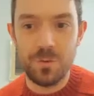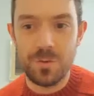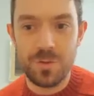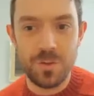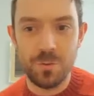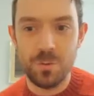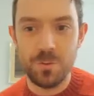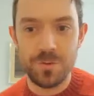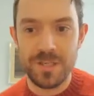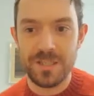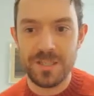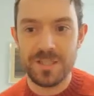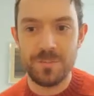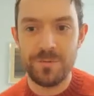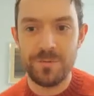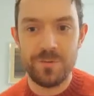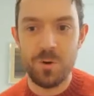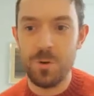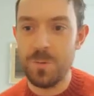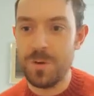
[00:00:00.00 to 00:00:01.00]
tools as a
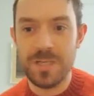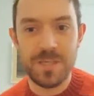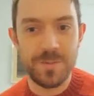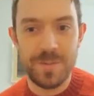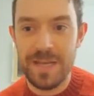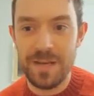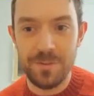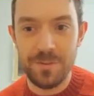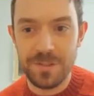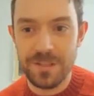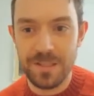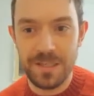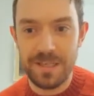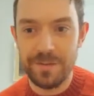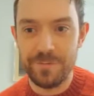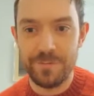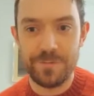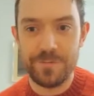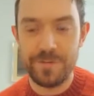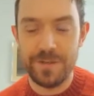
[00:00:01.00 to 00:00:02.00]
performer to be able to
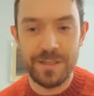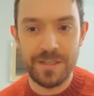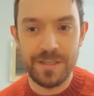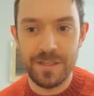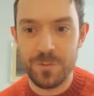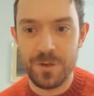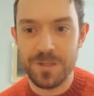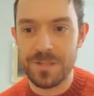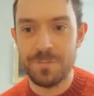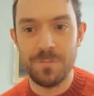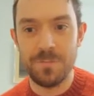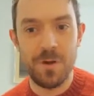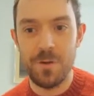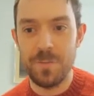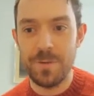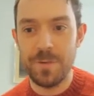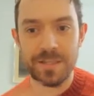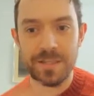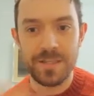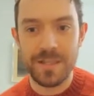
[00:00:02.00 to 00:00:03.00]
live in the present
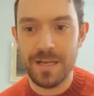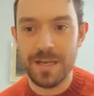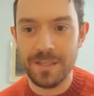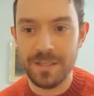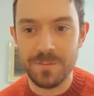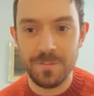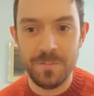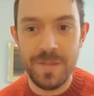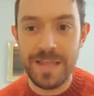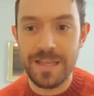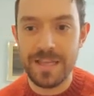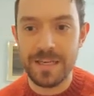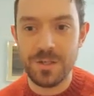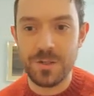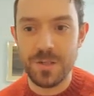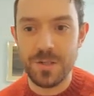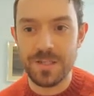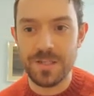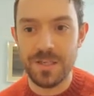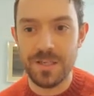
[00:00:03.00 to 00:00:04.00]
moment and make
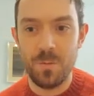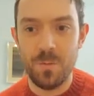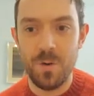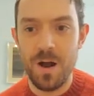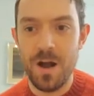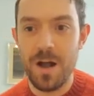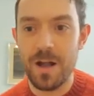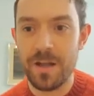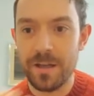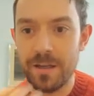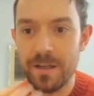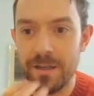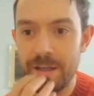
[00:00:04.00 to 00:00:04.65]
interesting work,